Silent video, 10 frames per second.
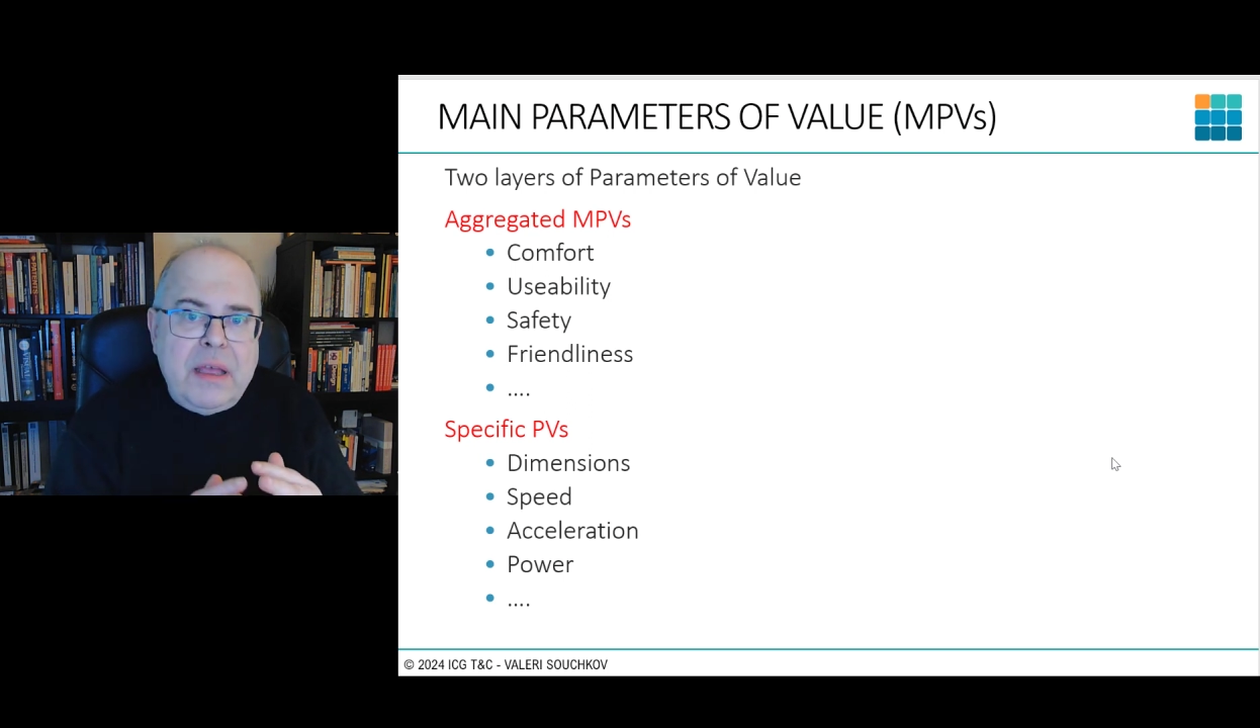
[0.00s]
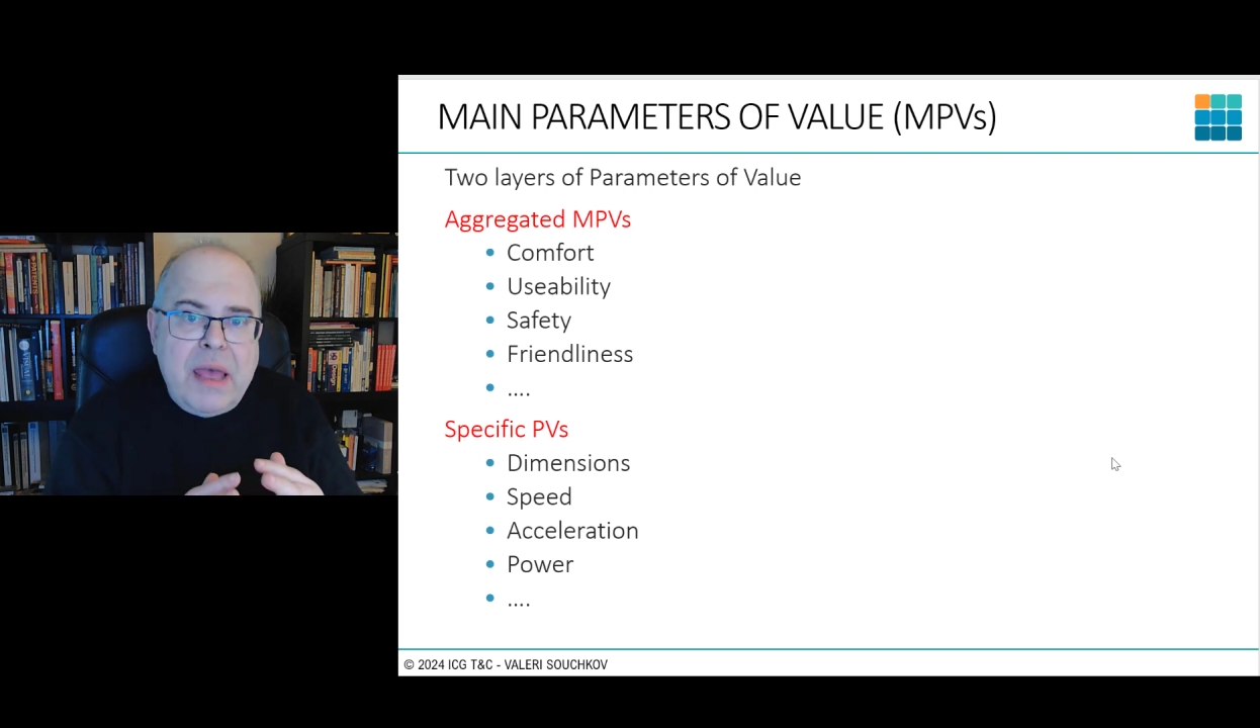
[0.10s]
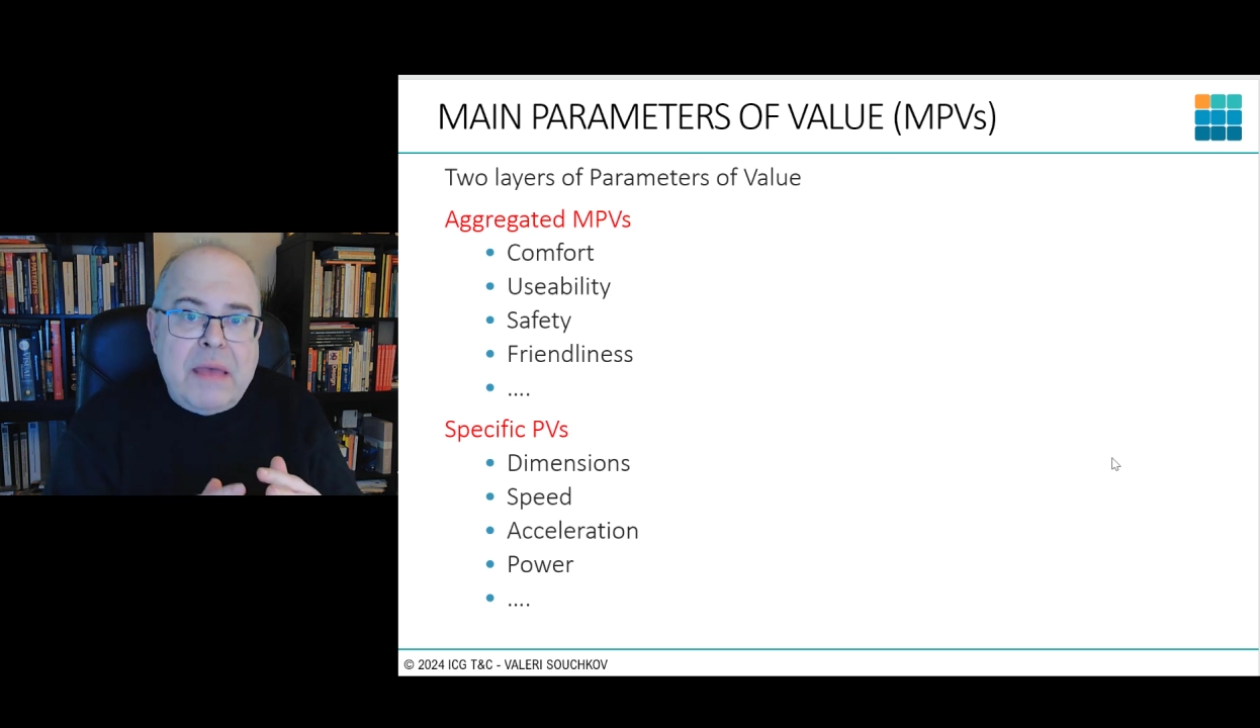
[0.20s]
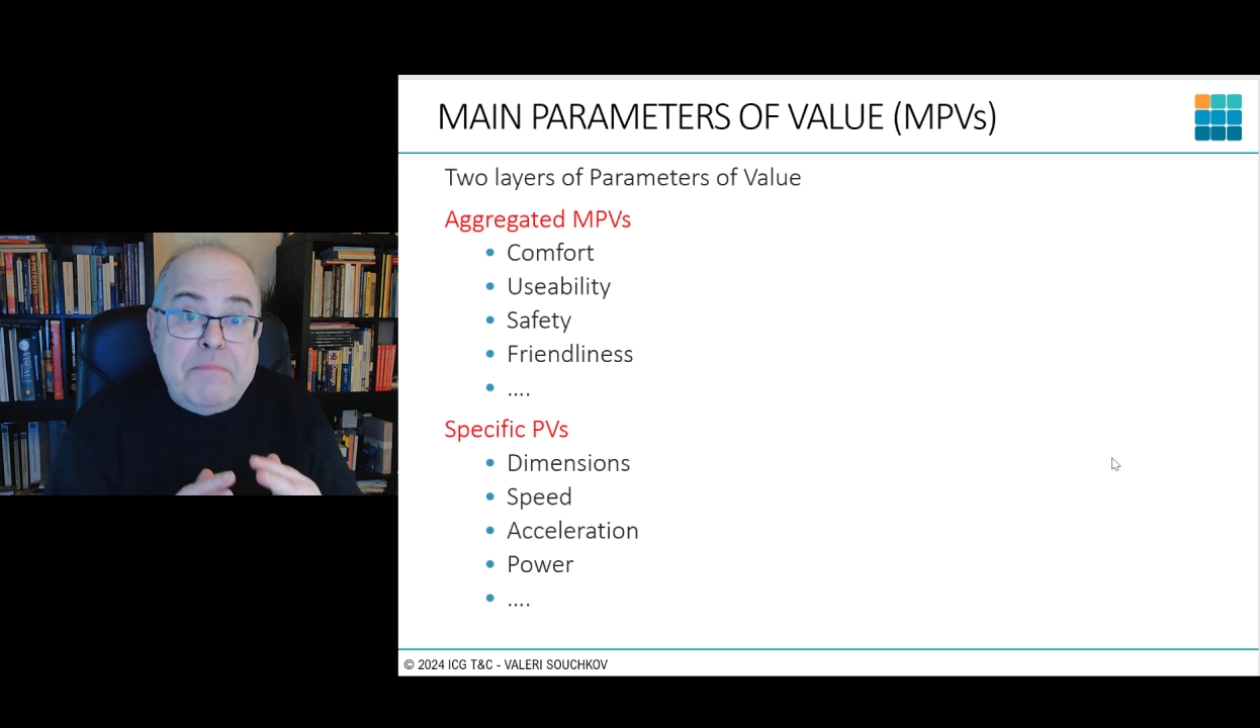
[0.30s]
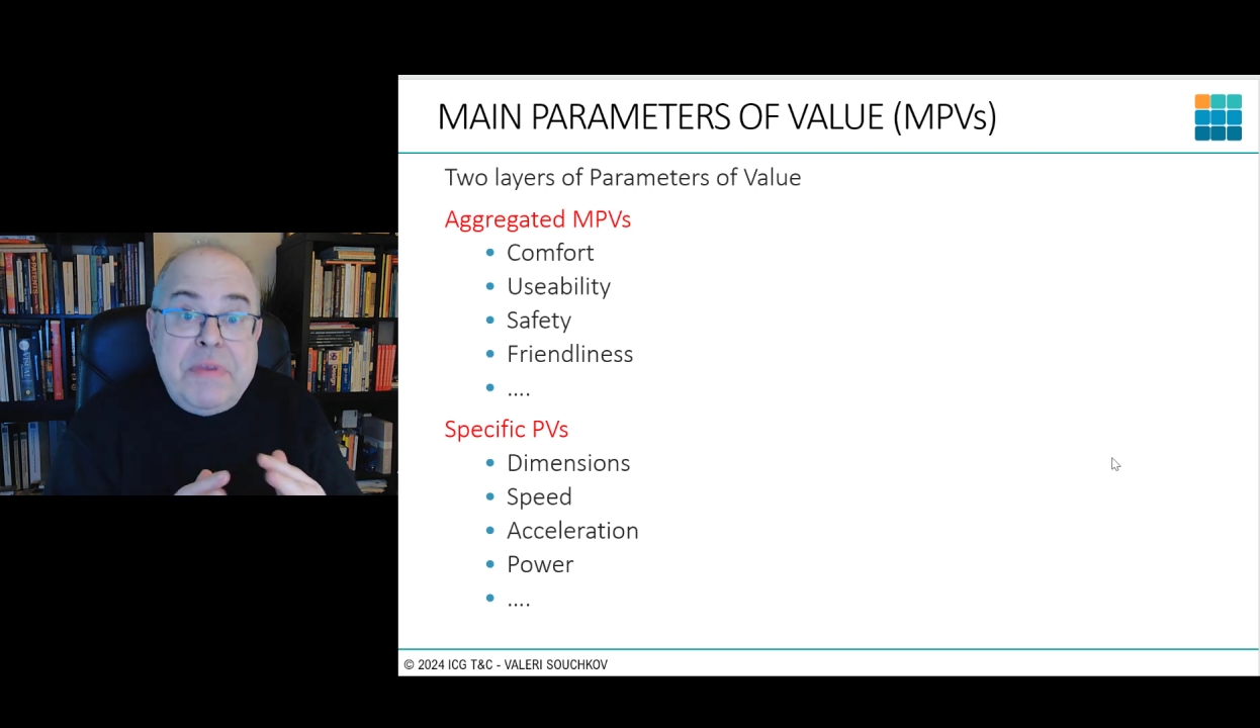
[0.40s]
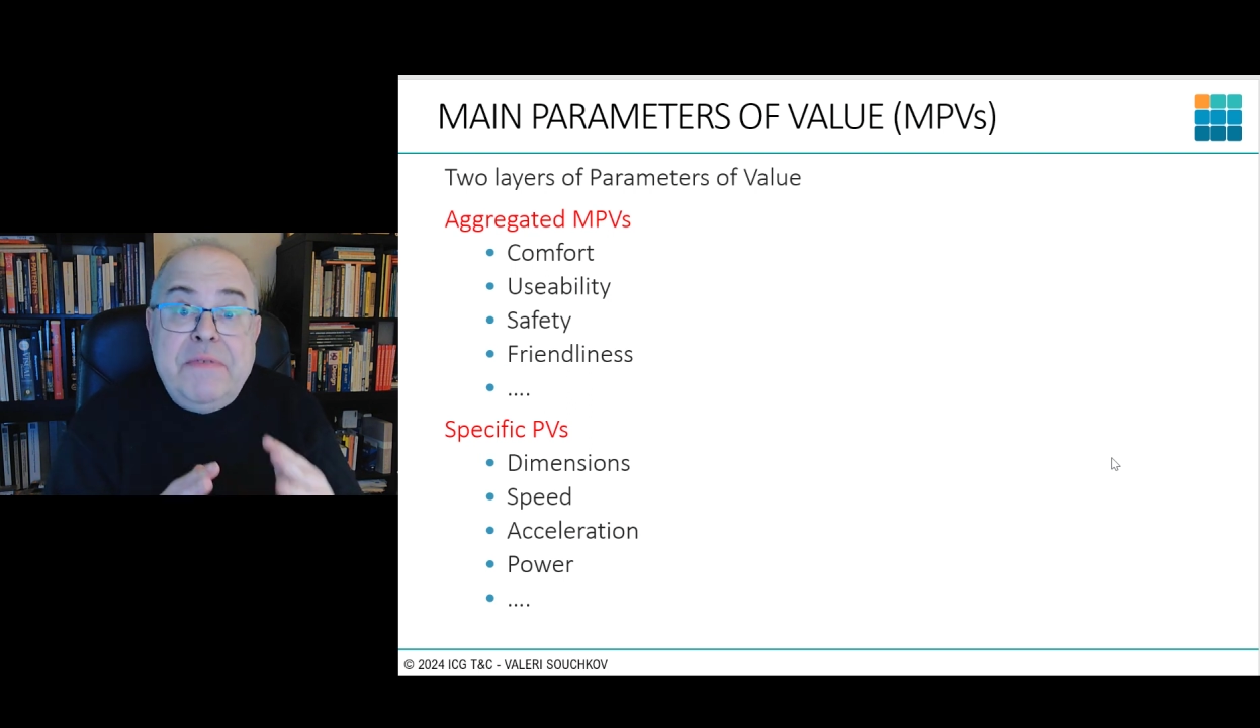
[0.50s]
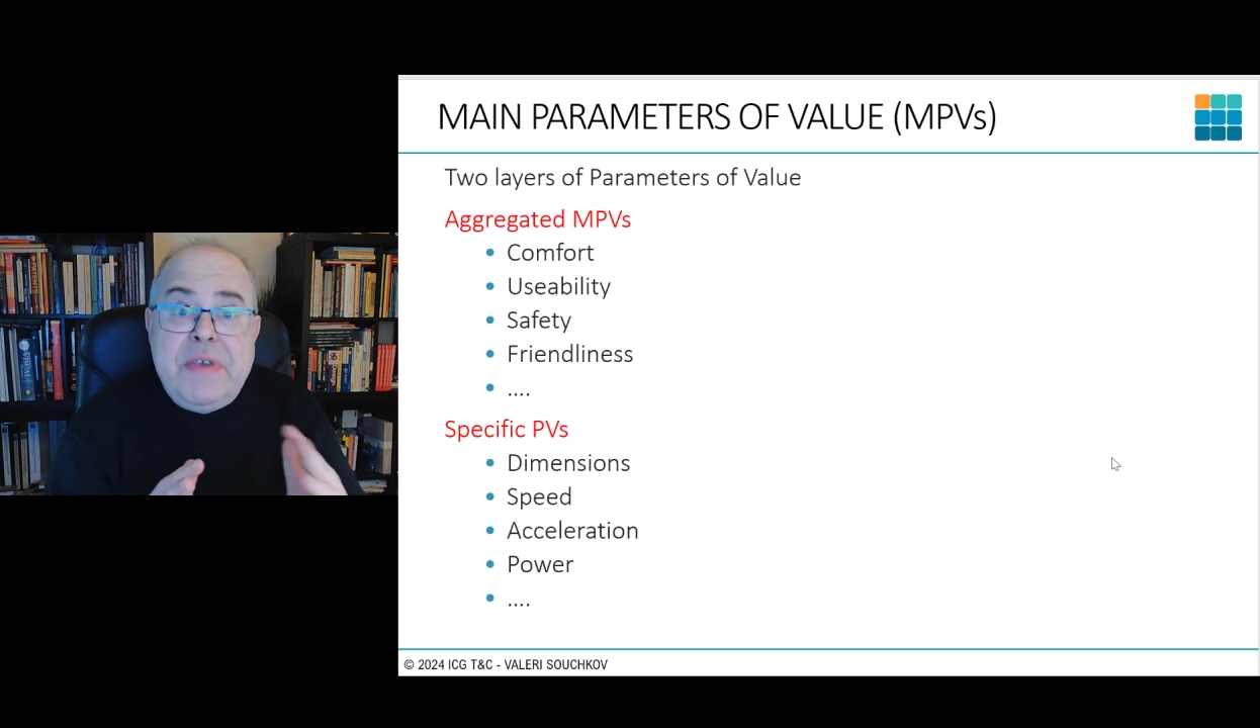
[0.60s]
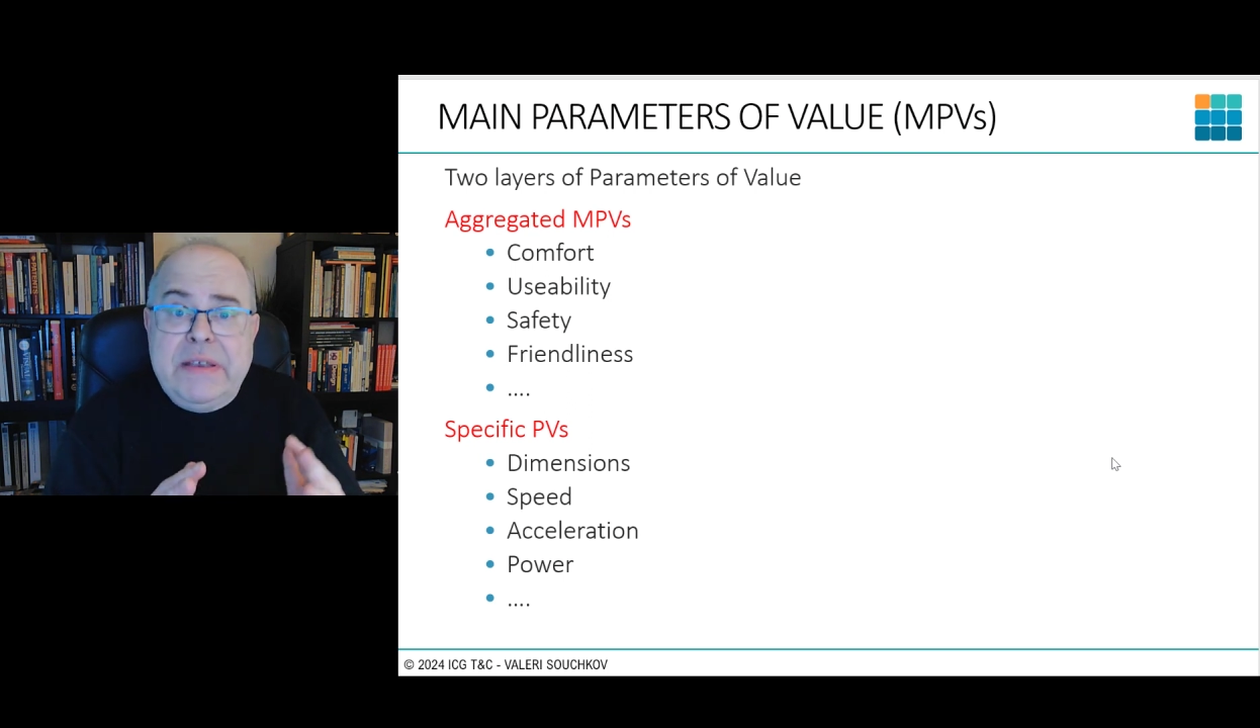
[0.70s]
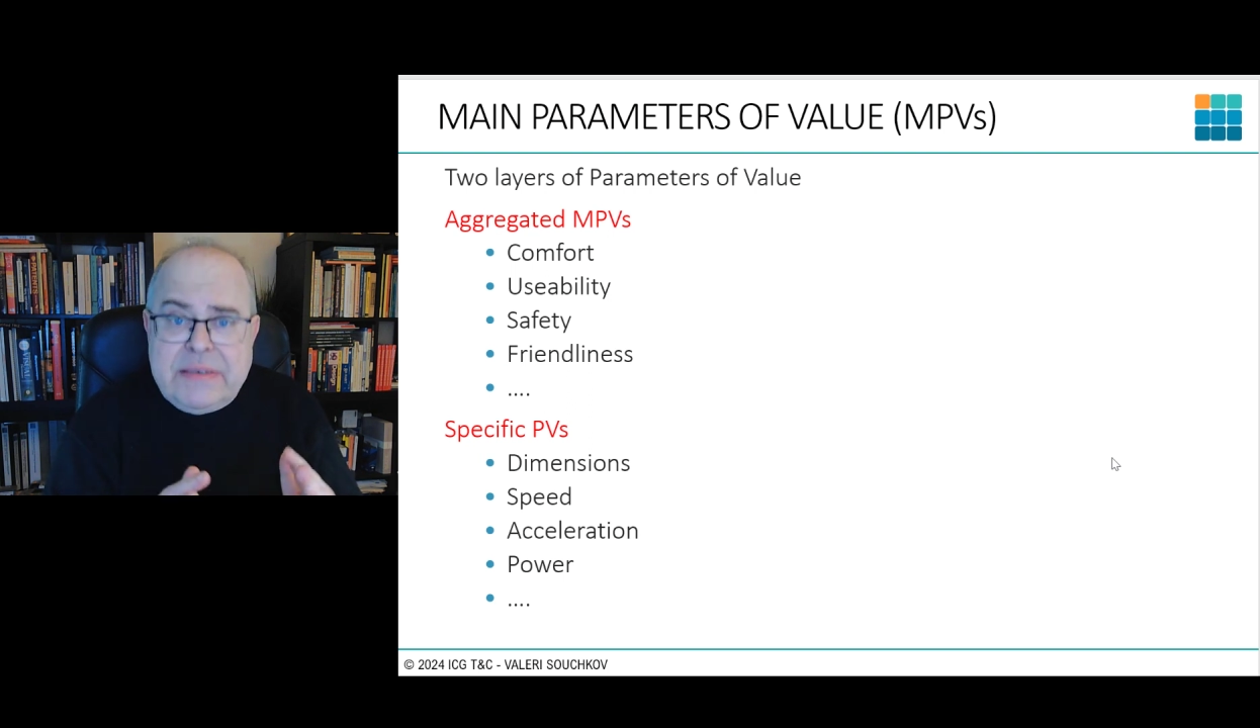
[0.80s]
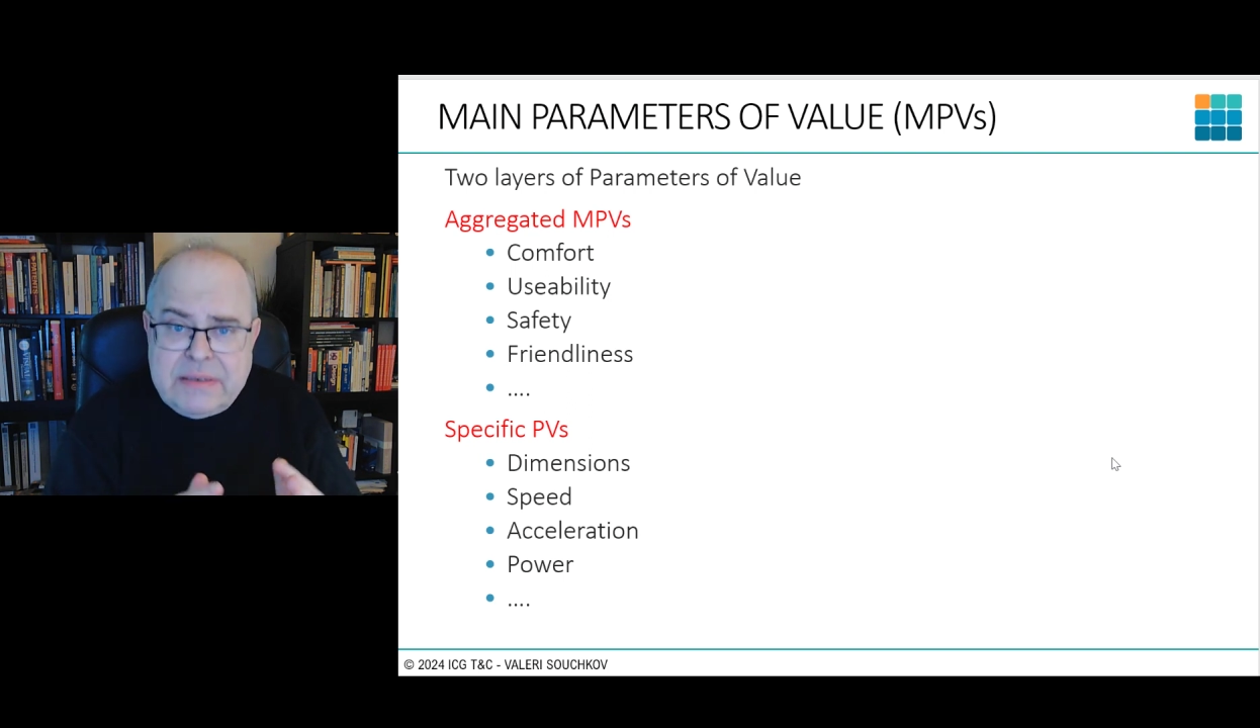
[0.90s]

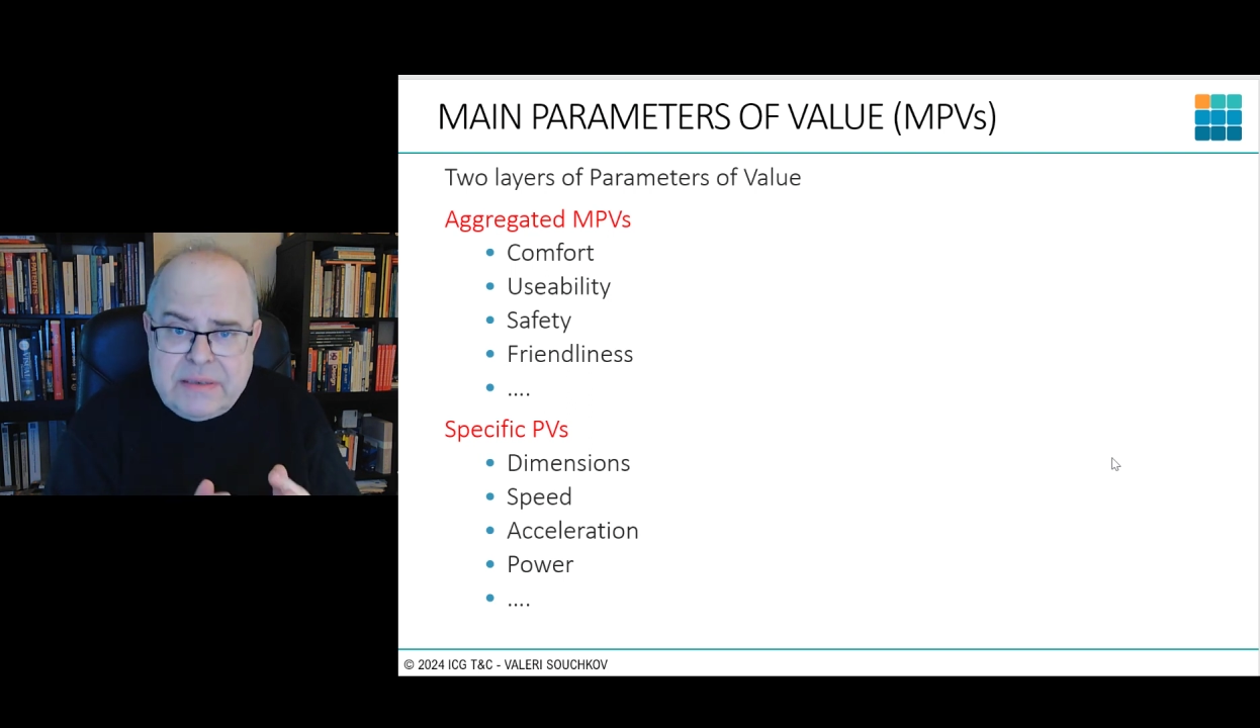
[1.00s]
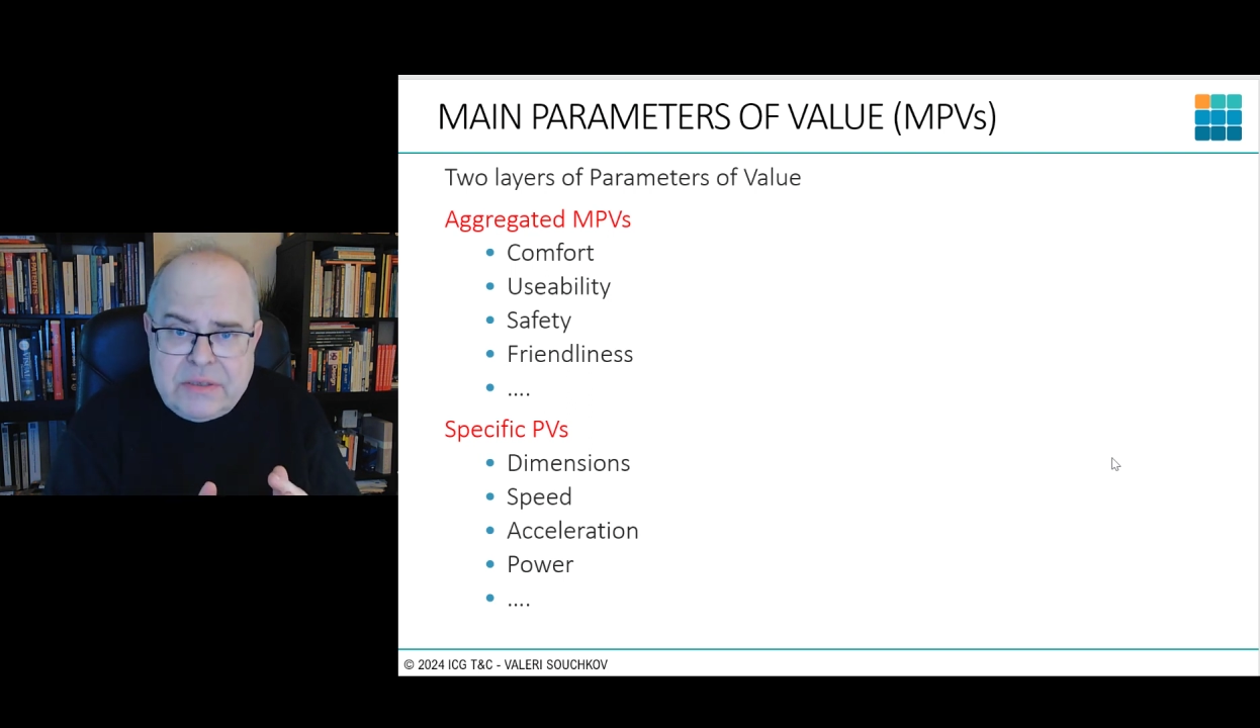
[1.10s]
MPVs,